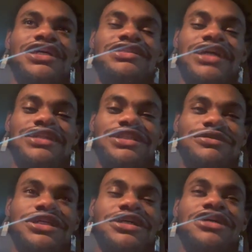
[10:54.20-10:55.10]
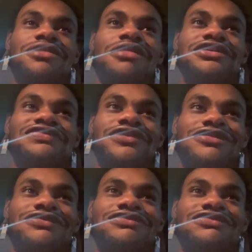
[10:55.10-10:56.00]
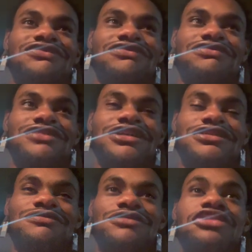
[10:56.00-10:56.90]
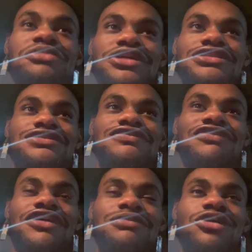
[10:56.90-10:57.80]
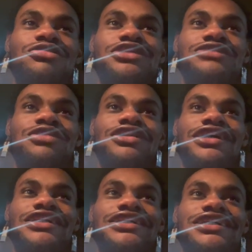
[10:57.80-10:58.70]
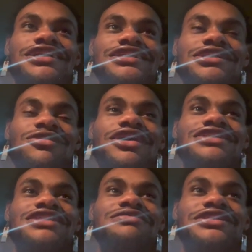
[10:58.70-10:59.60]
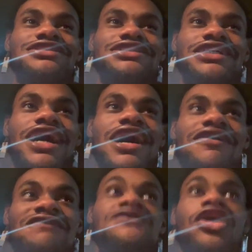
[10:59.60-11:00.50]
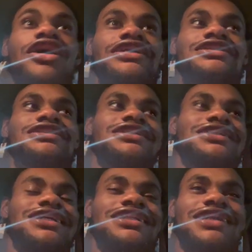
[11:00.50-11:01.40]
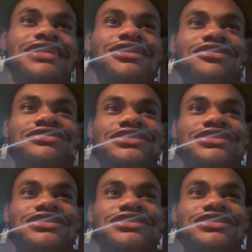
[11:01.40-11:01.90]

like the, the good moments felt there's numerous fun moments but like the ones that make you say ah fuck like those are